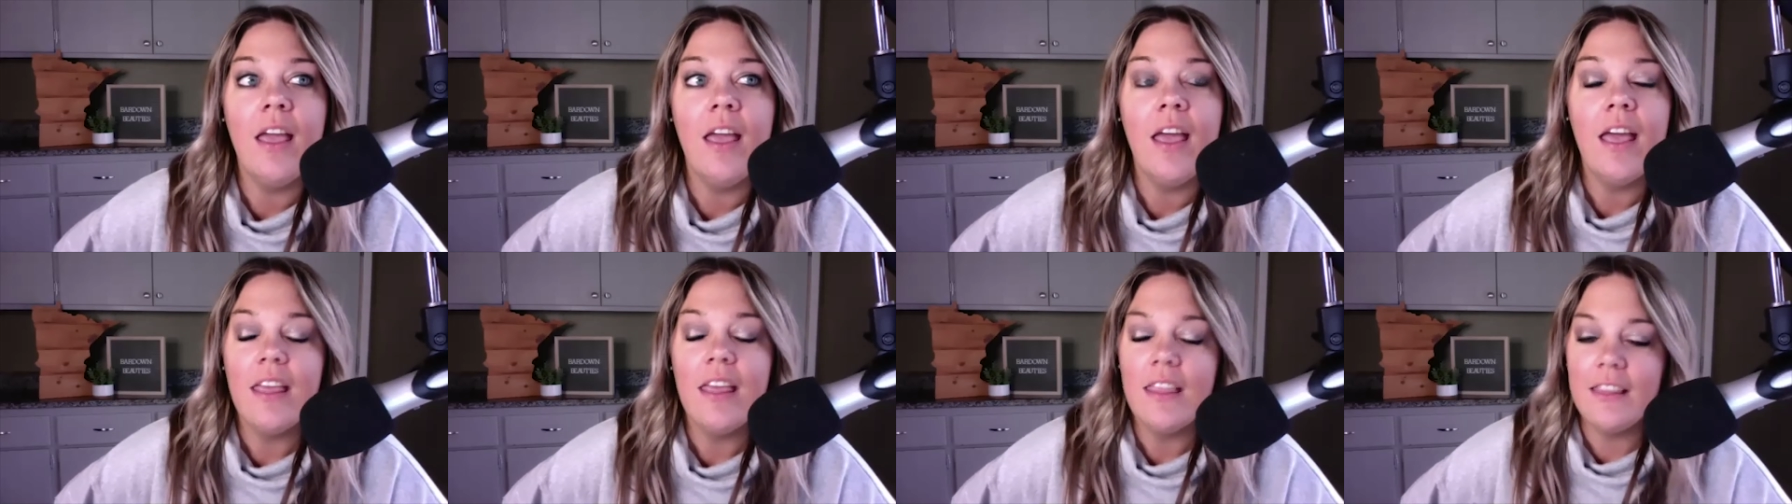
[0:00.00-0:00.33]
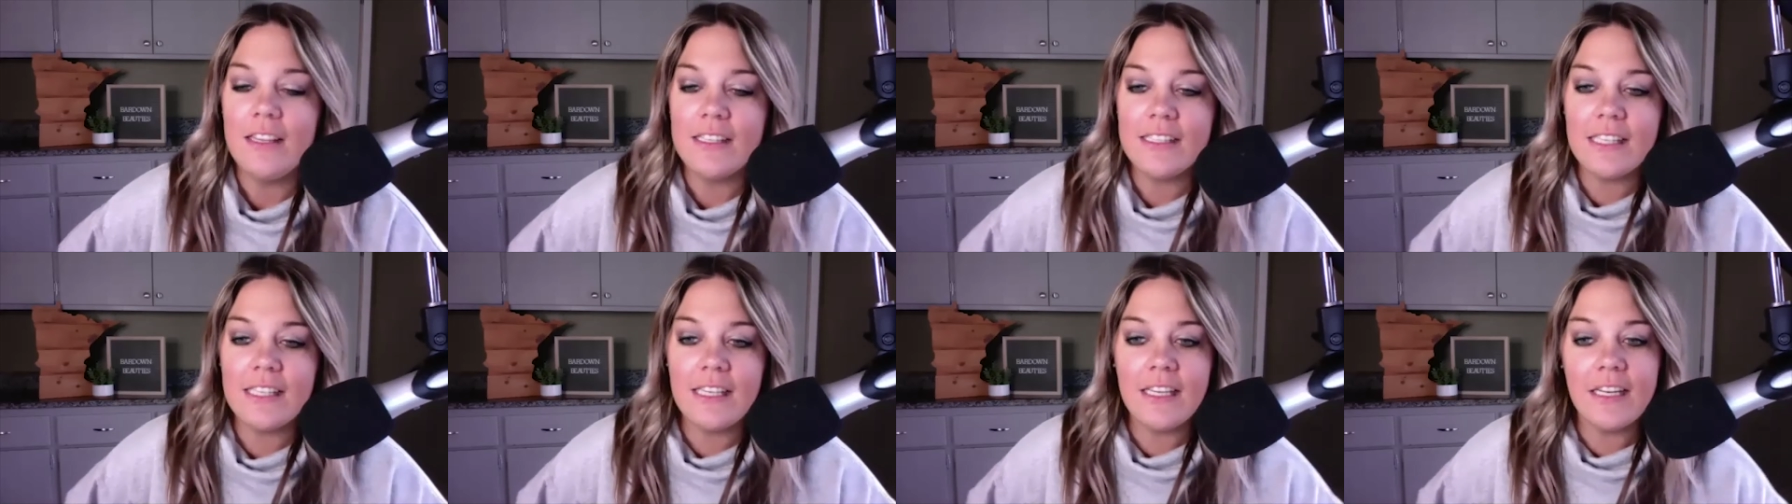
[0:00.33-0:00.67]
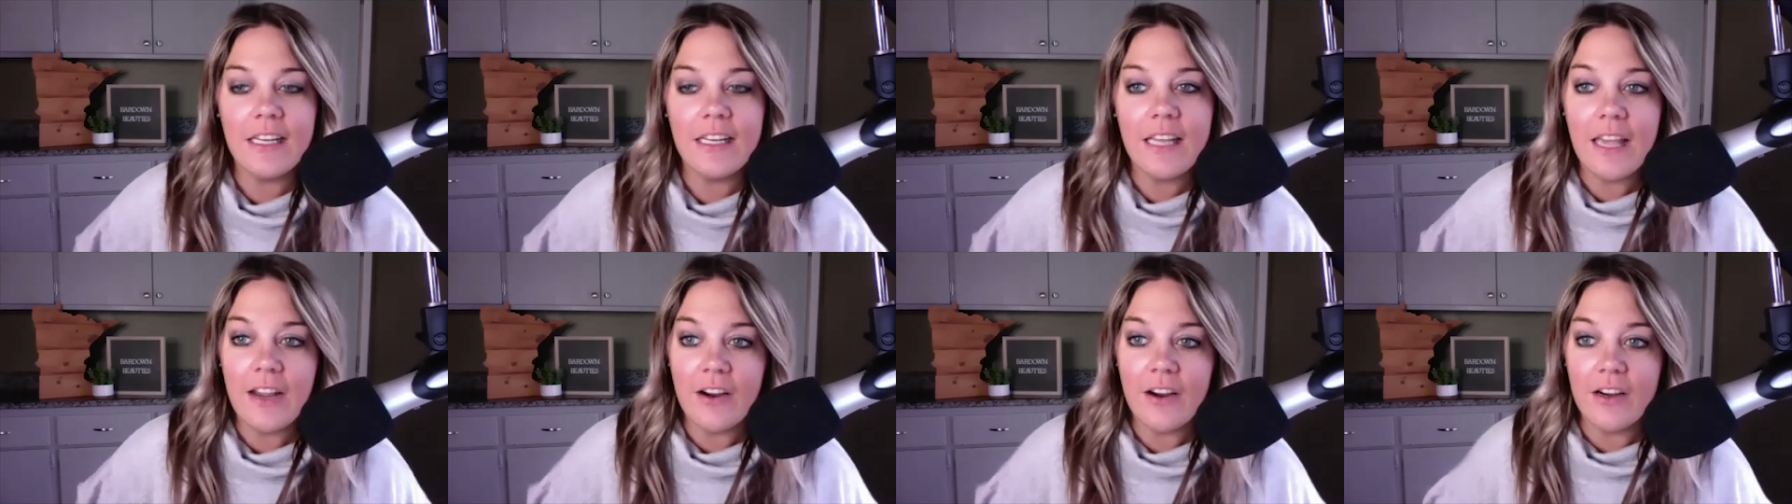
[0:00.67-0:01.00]
This
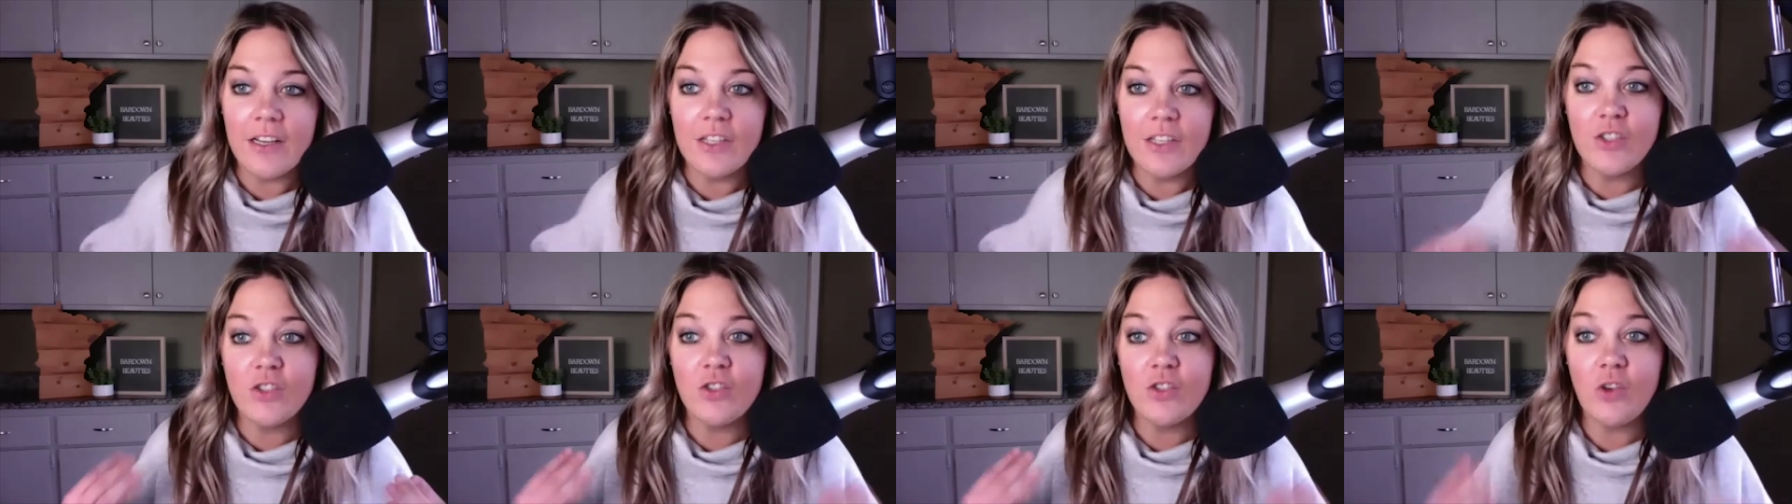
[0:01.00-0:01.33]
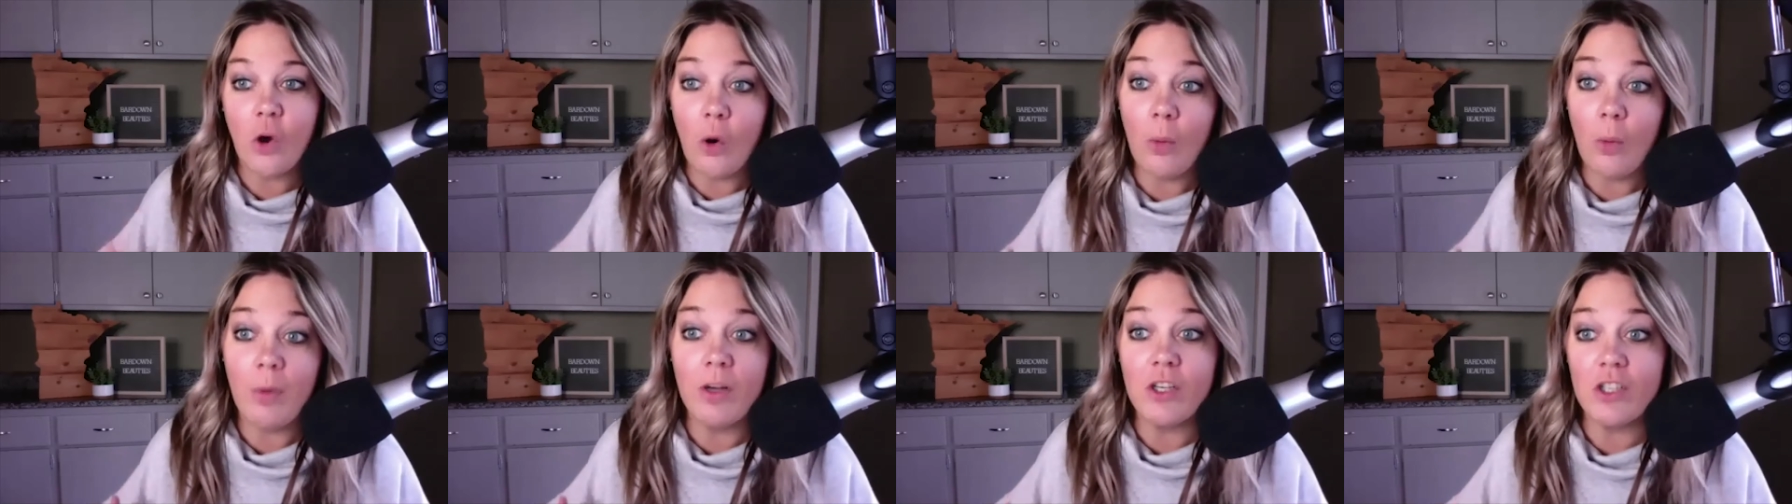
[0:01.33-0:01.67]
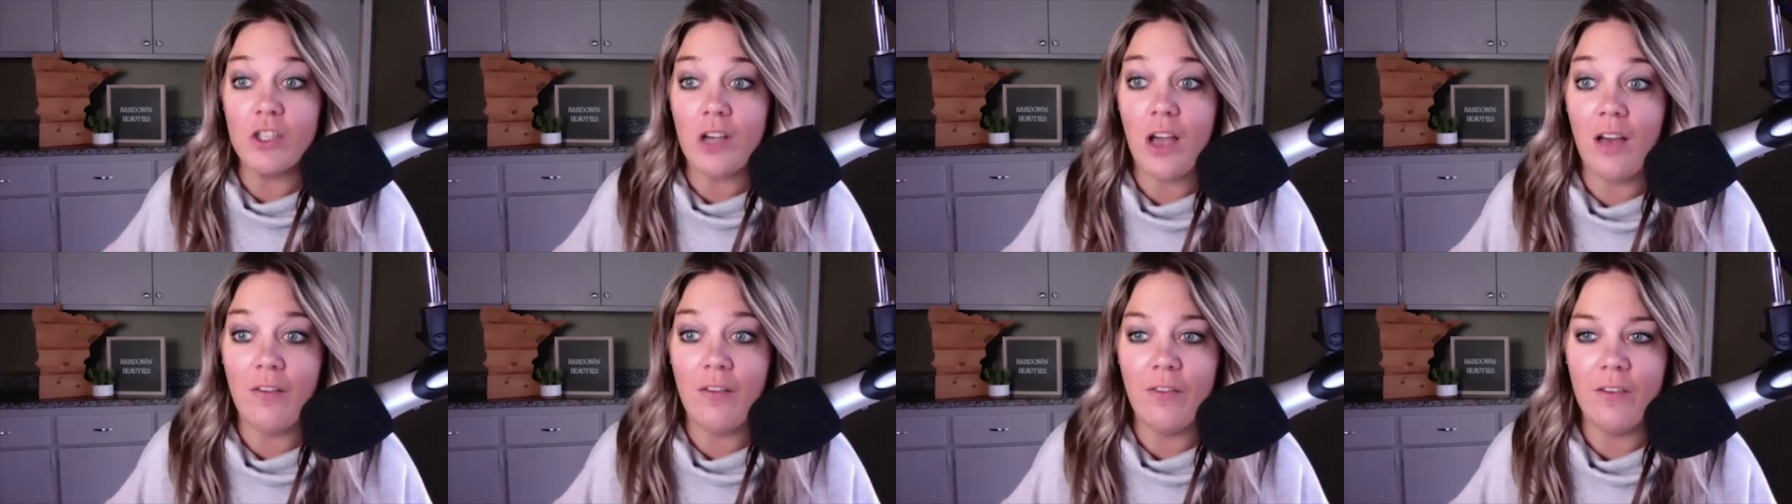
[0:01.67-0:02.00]
kid carries so much
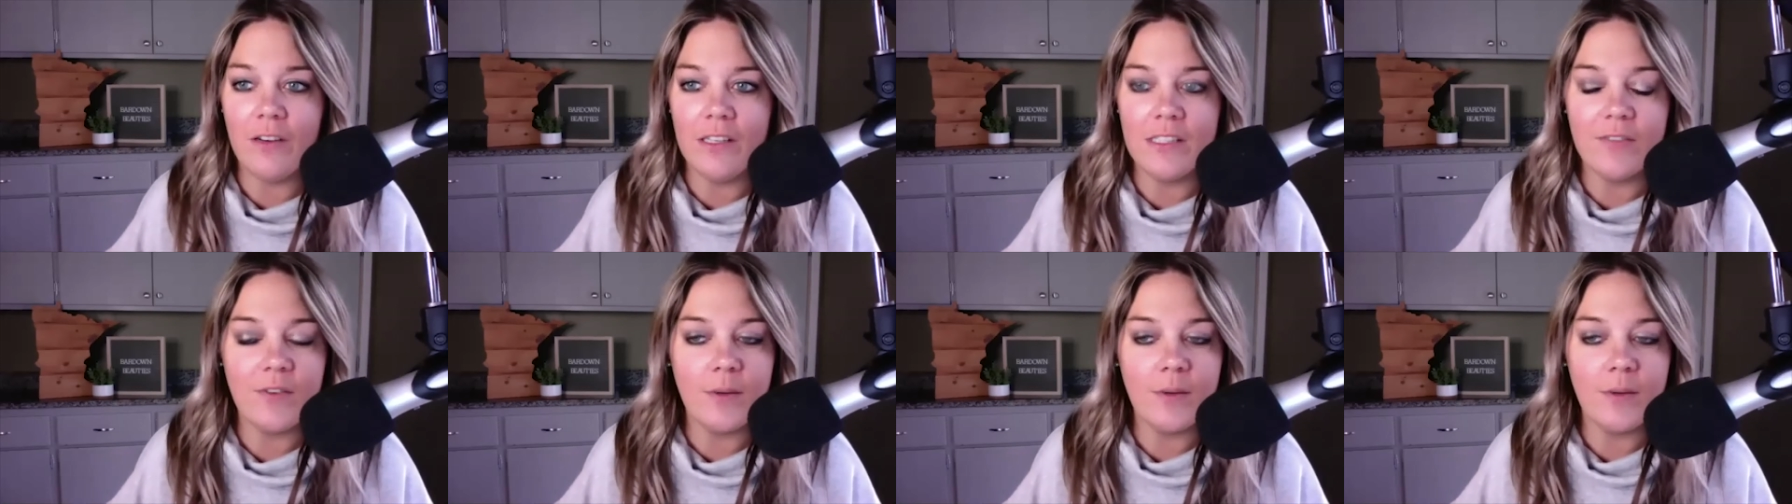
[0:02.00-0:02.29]
confidence